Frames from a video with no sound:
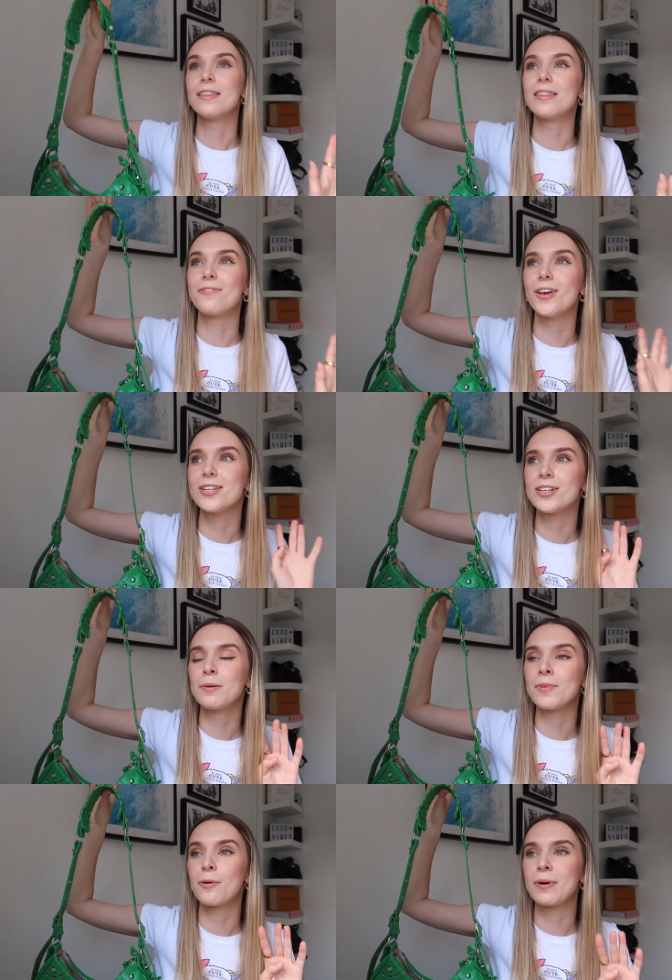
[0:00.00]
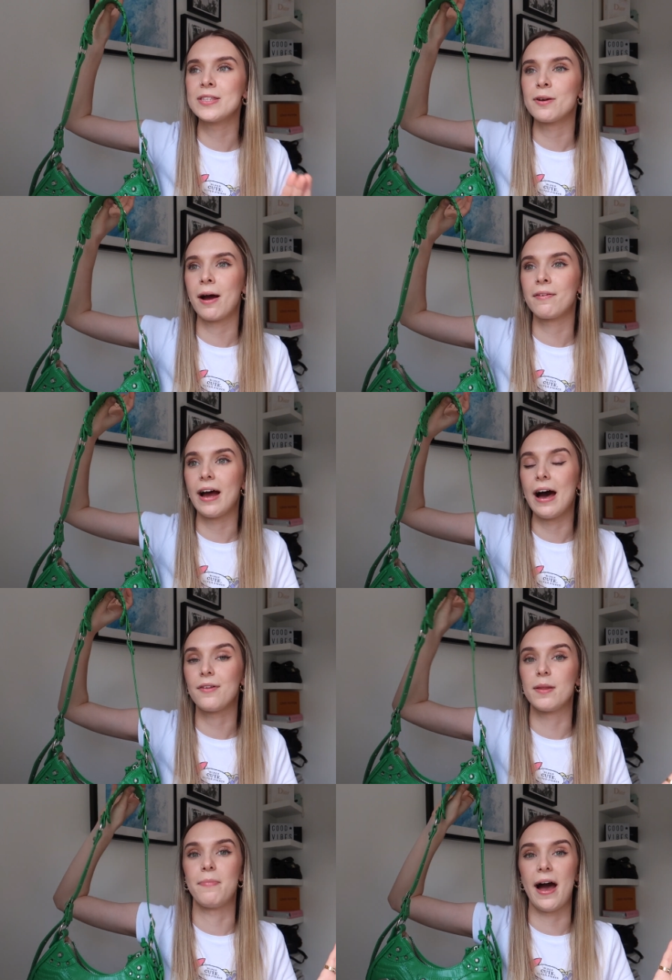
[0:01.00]
the first time that I went to wear it
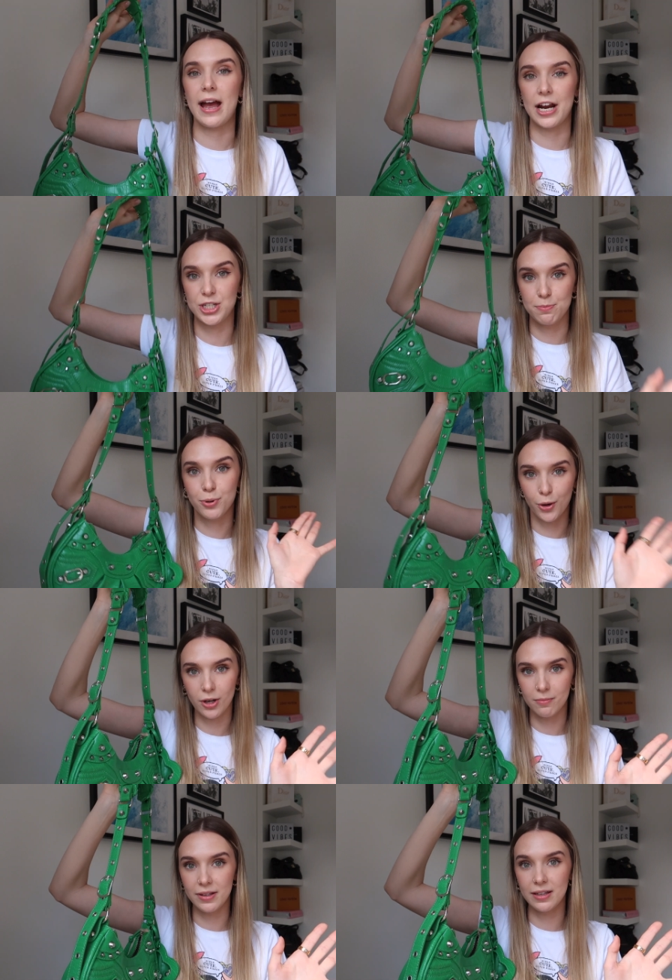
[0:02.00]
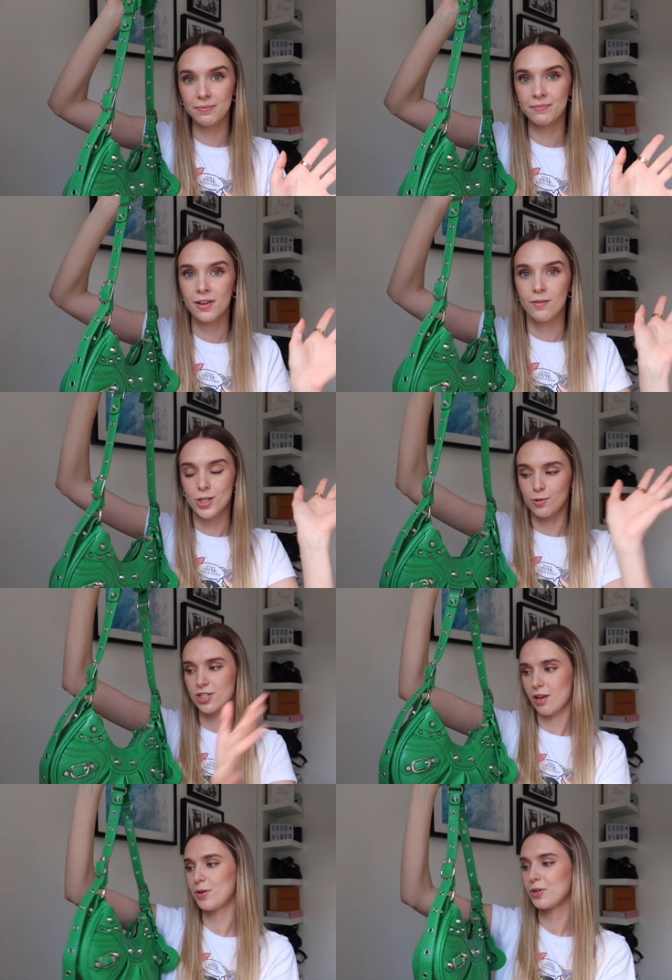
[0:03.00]
out, the bag actually broke on me, which I was
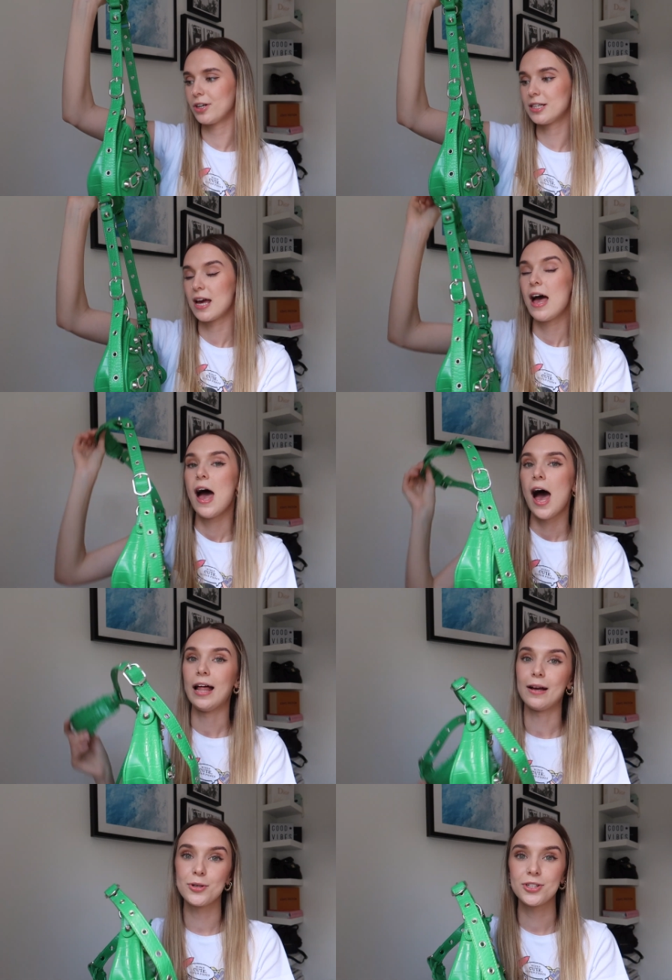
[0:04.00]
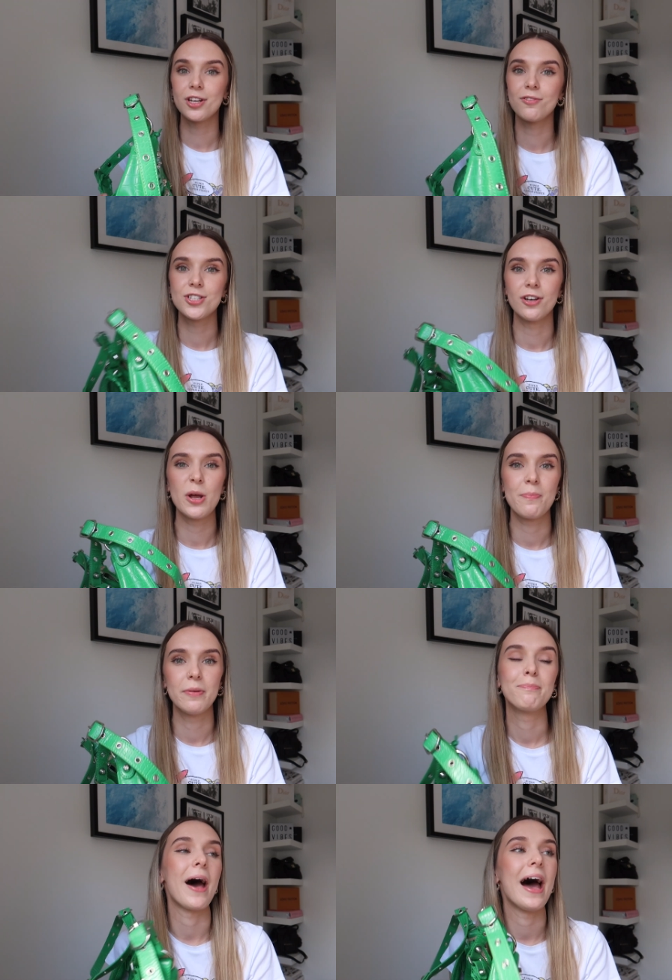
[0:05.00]
so annoyed. And I was going to return it
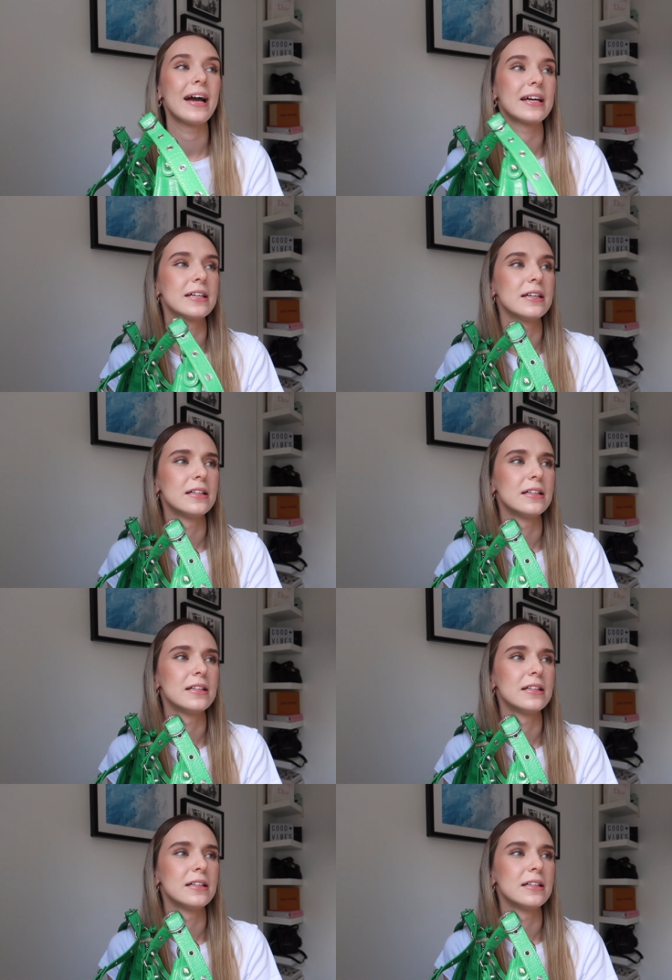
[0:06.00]
back,